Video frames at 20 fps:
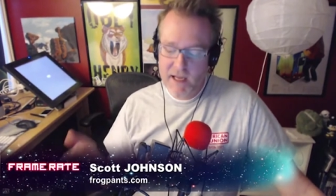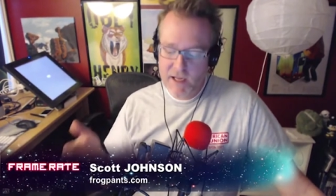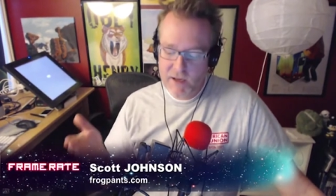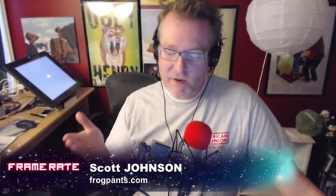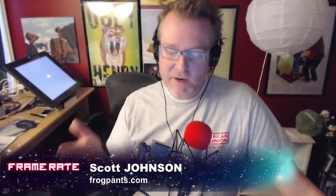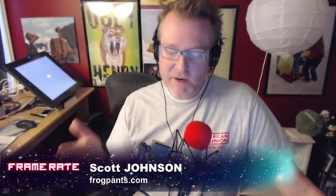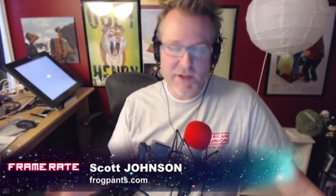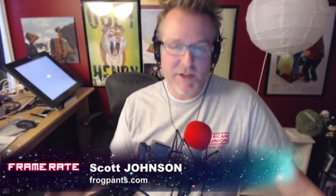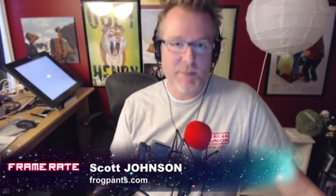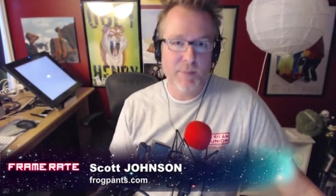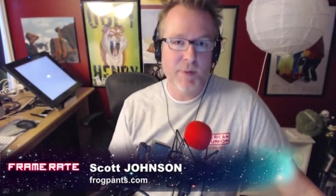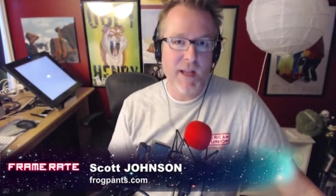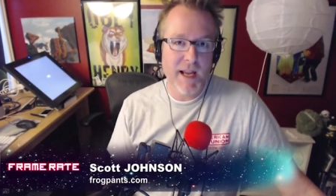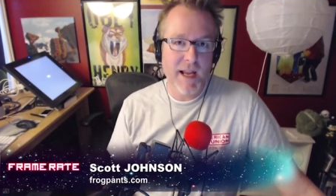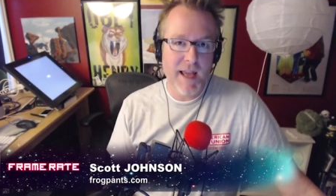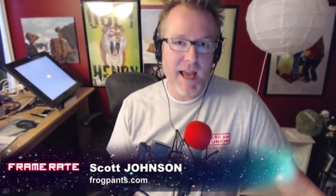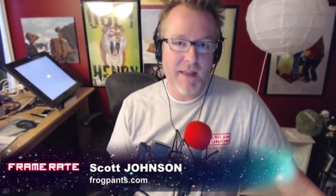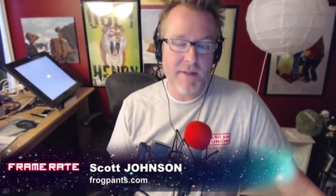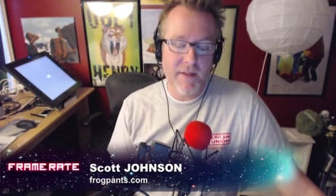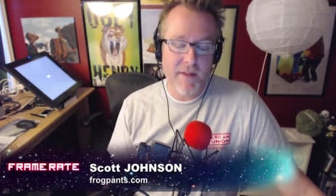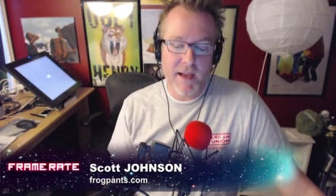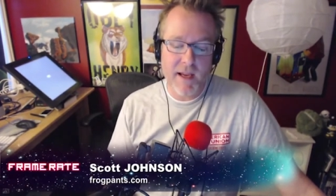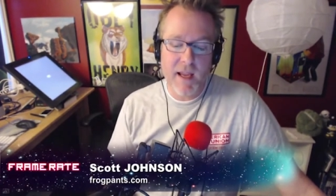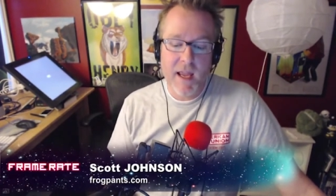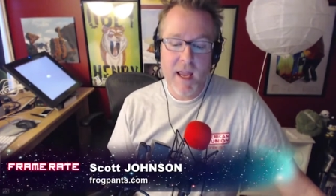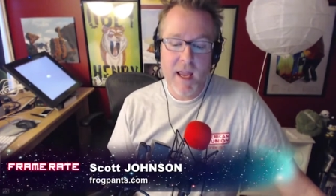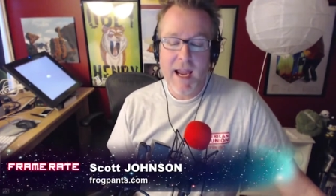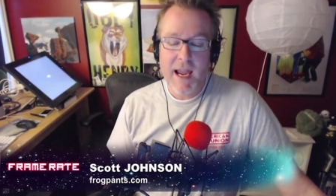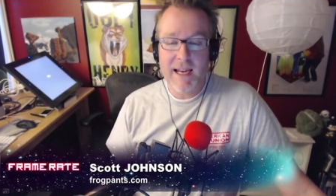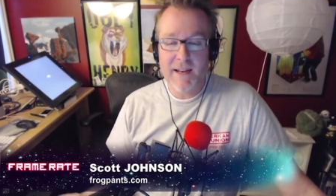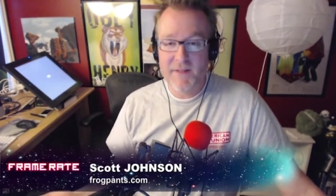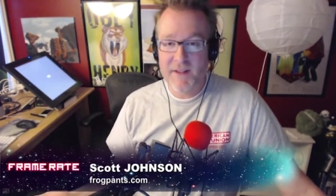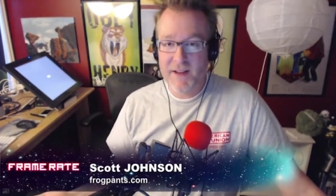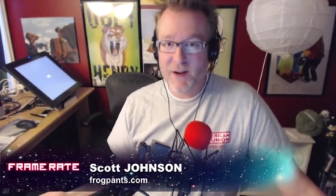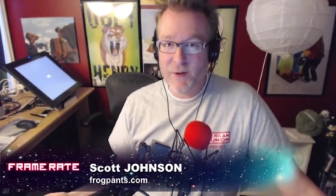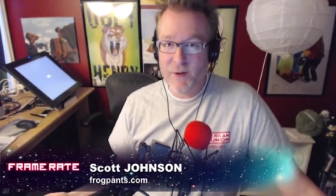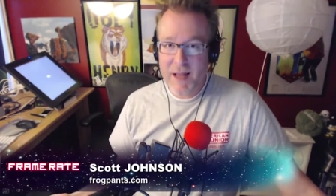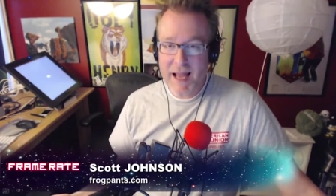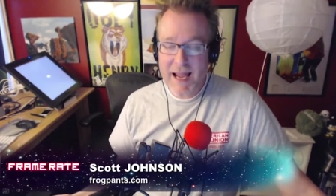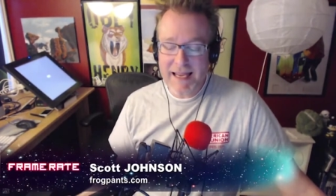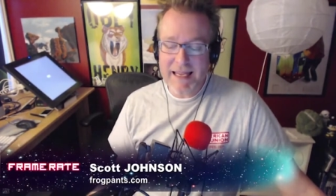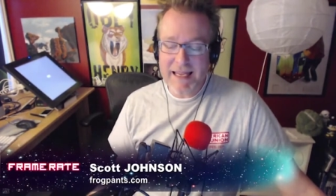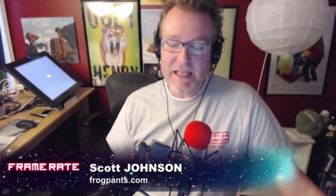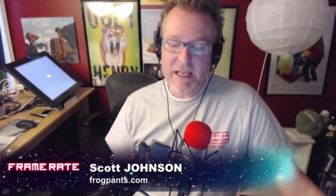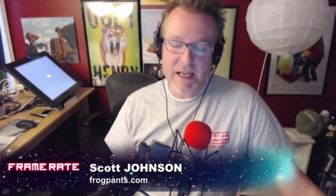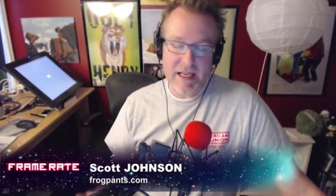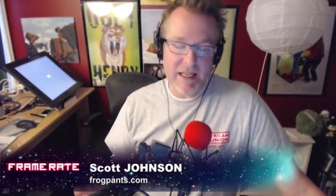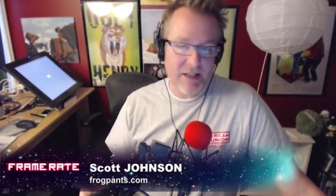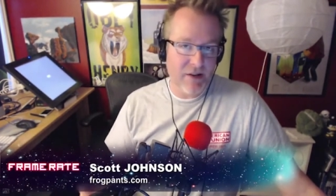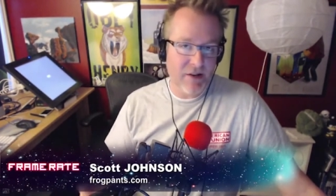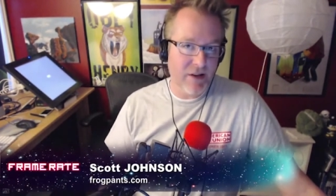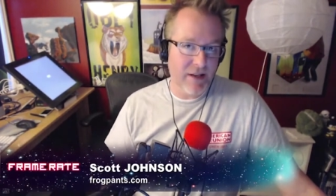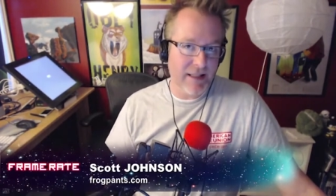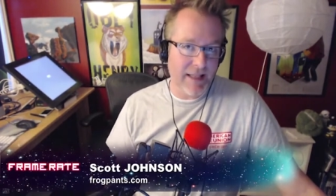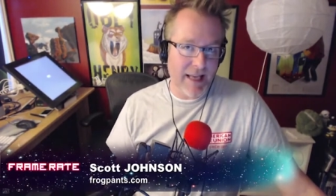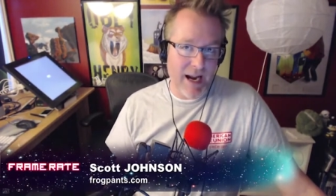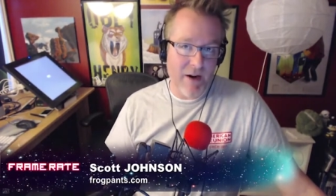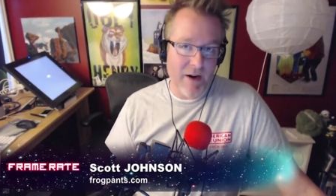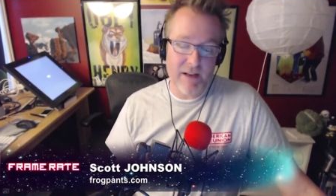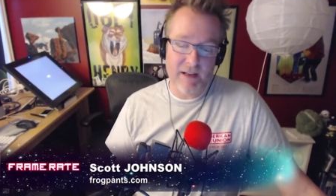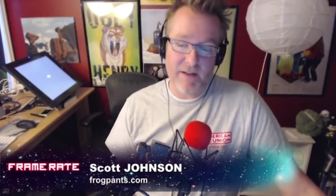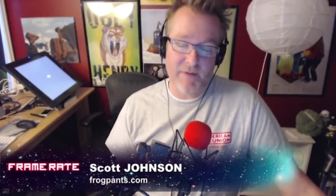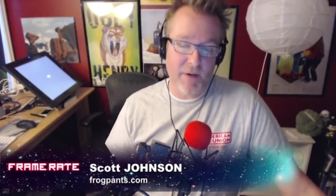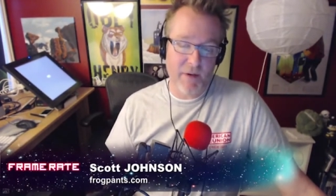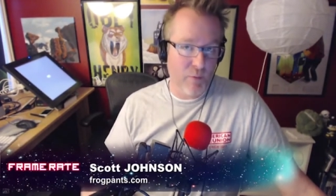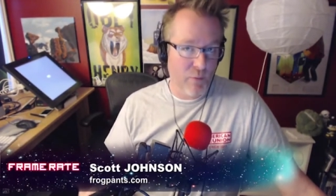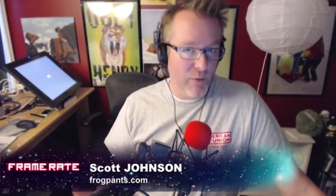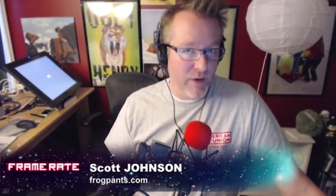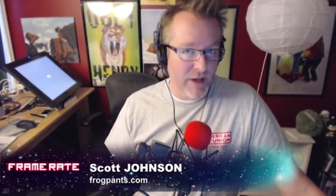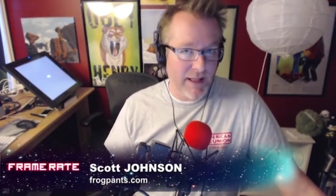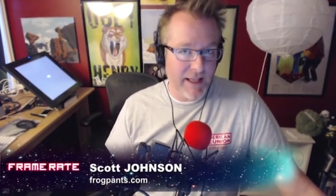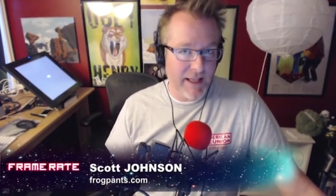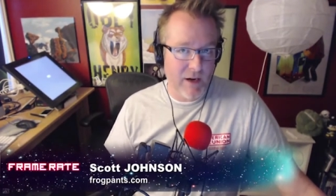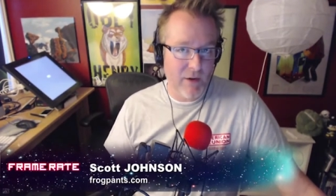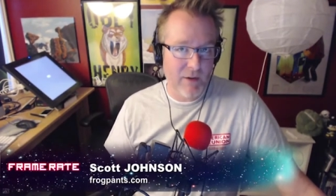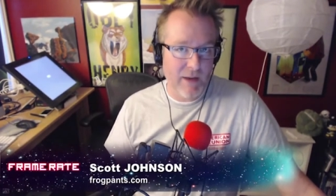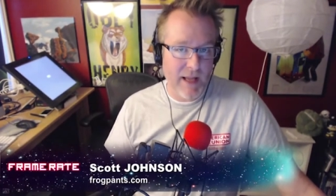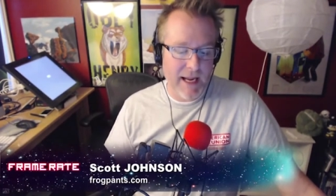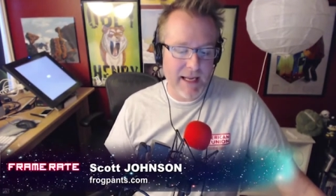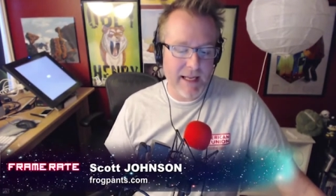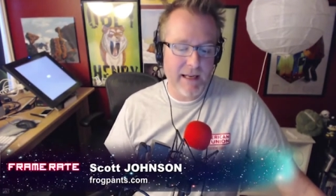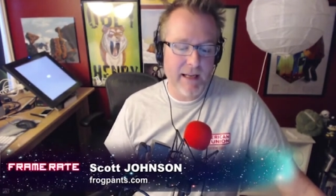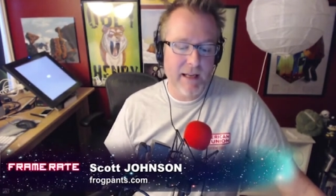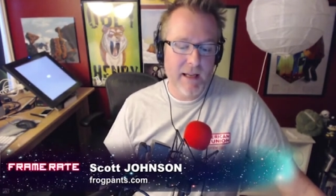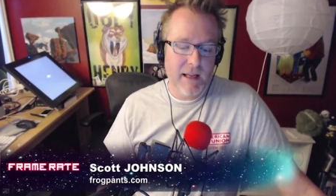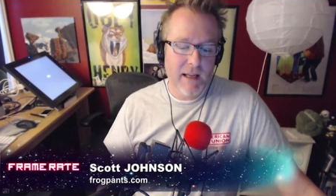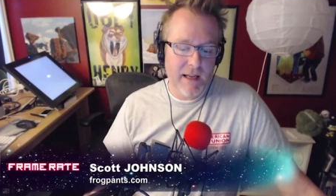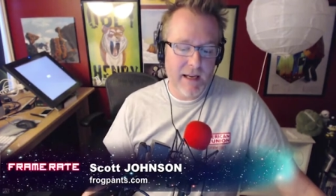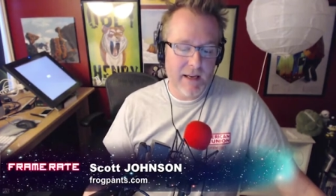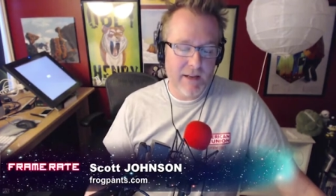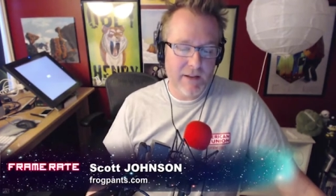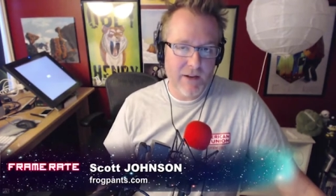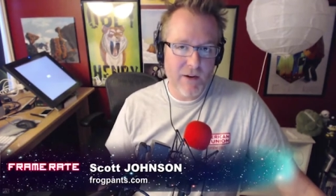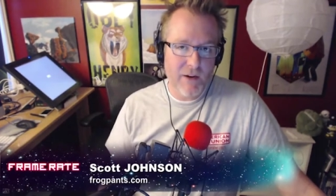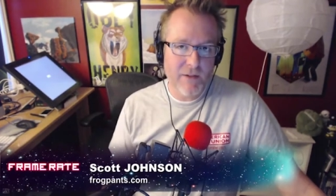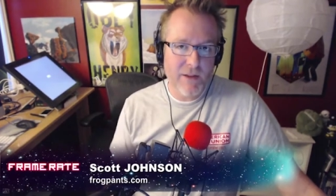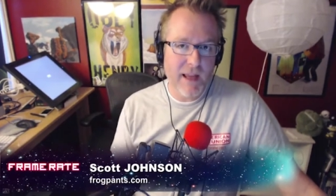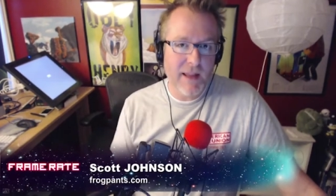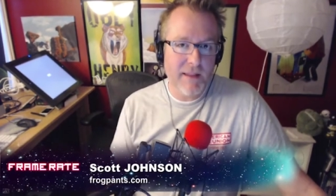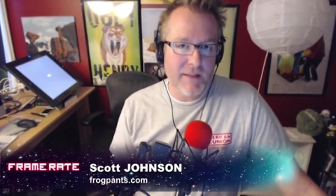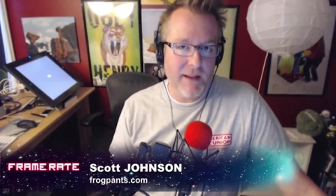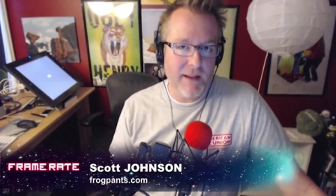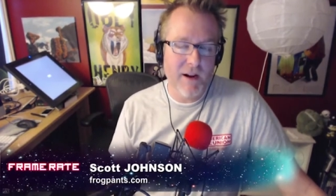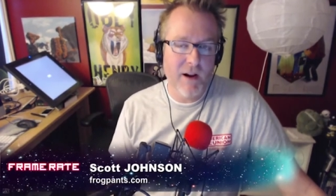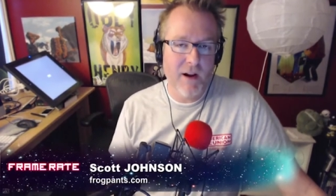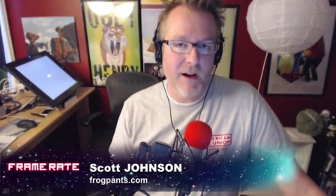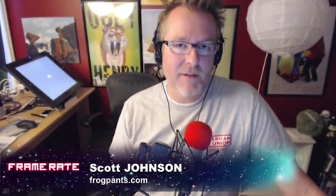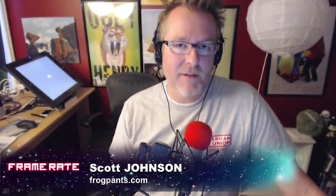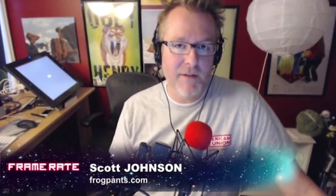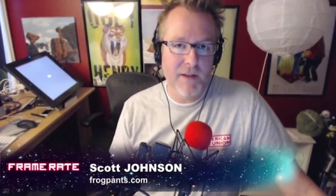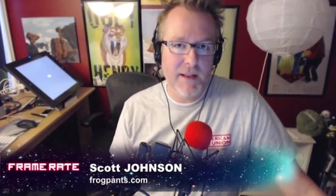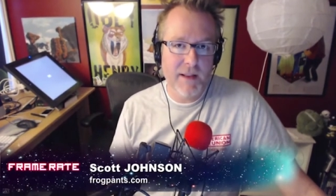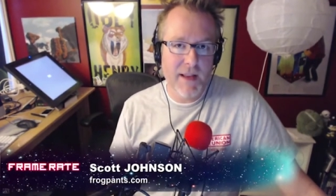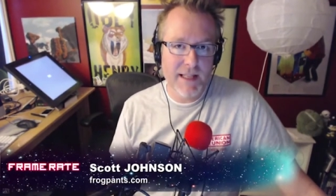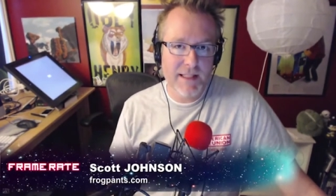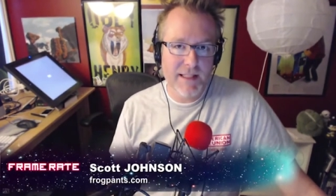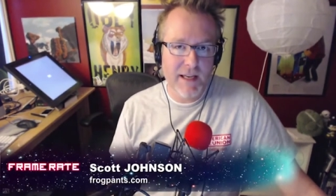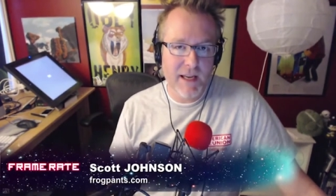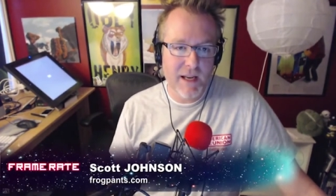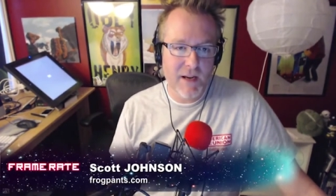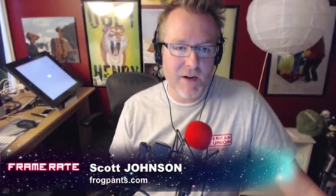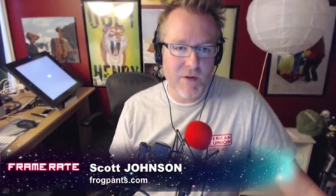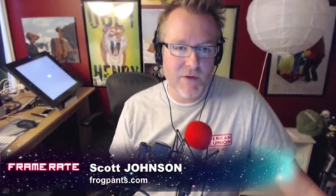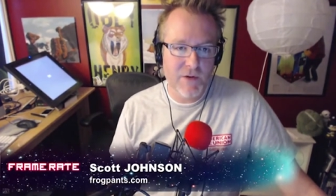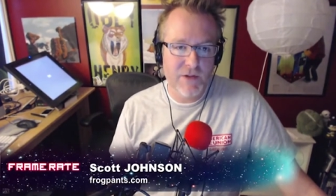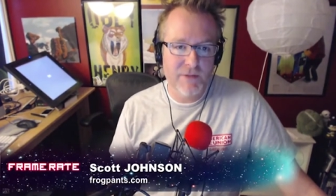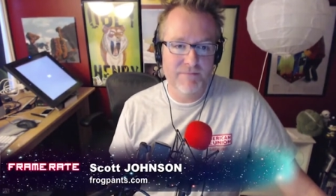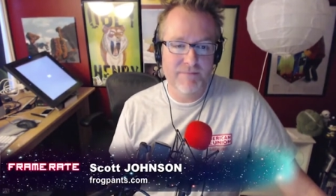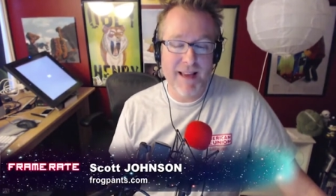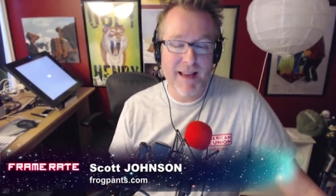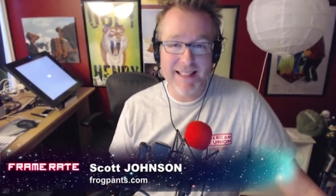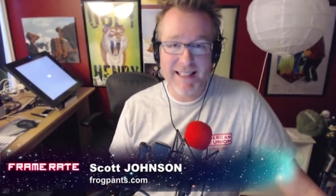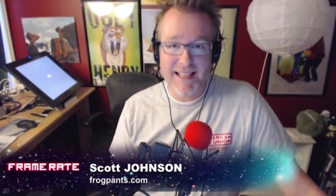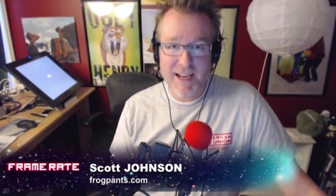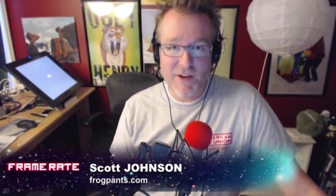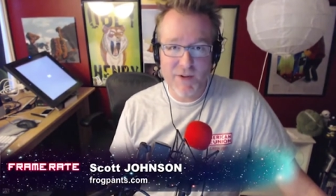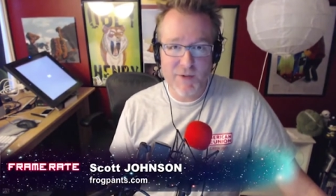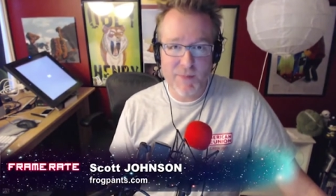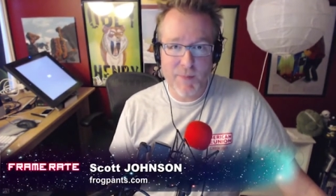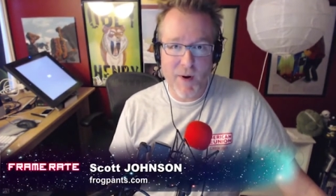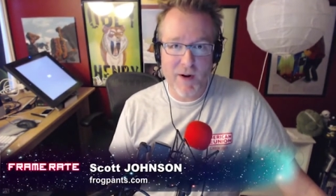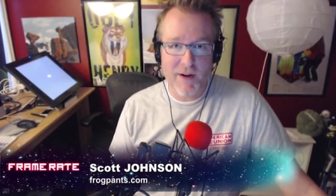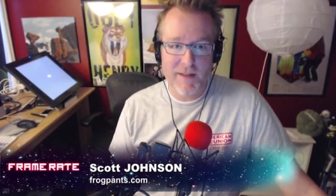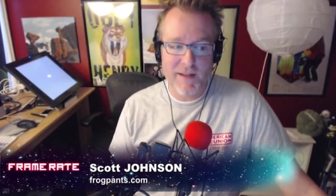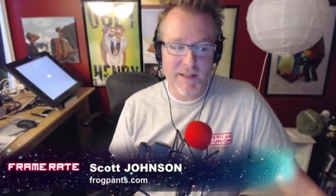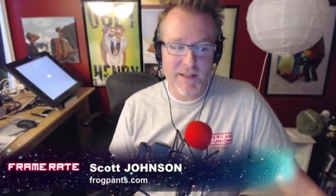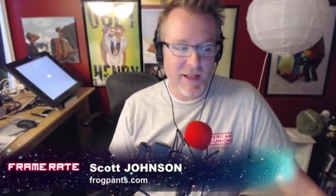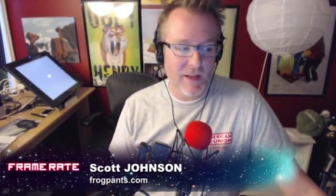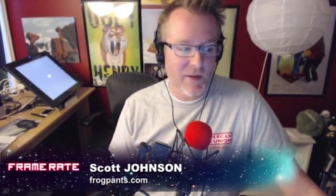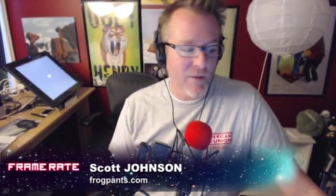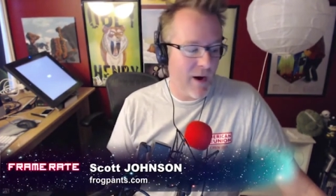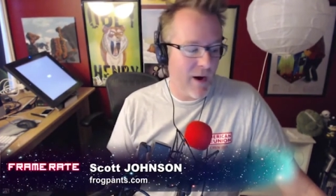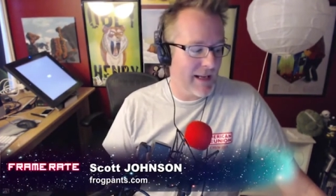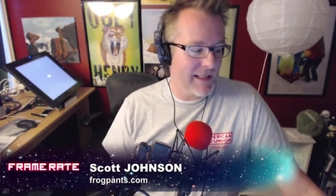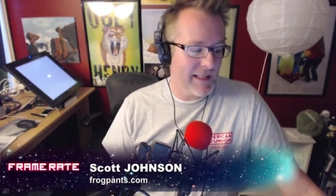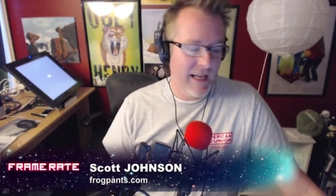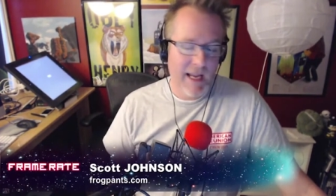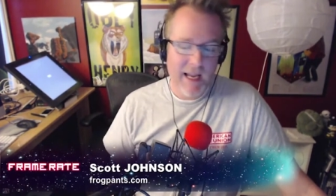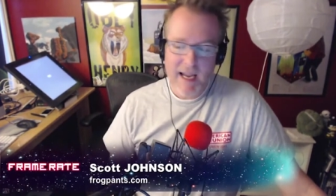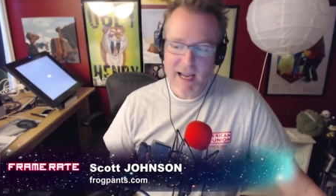You can just play that thing and if you don't like it, you can turn it down and if you really don't like it, you can turn that thing off. And that's a huge that's a huge part of this. Otherwise,